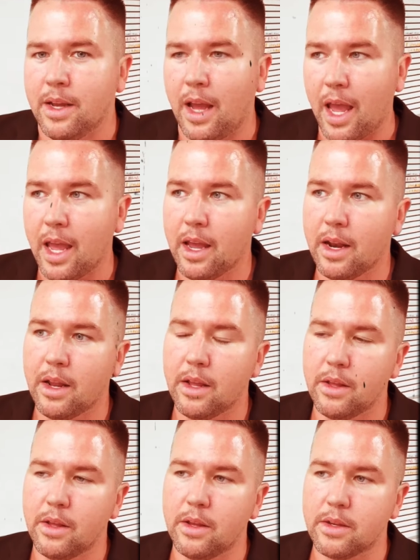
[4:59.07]
And
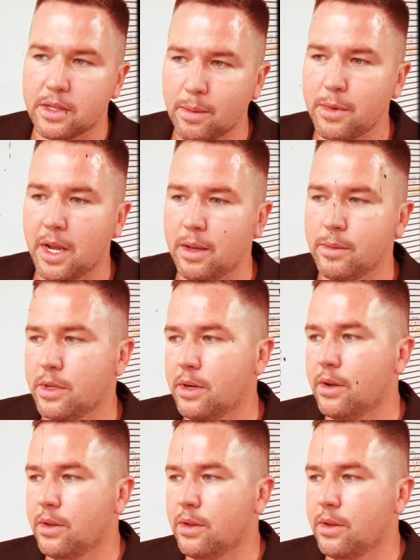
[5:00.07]
sometimes, you know,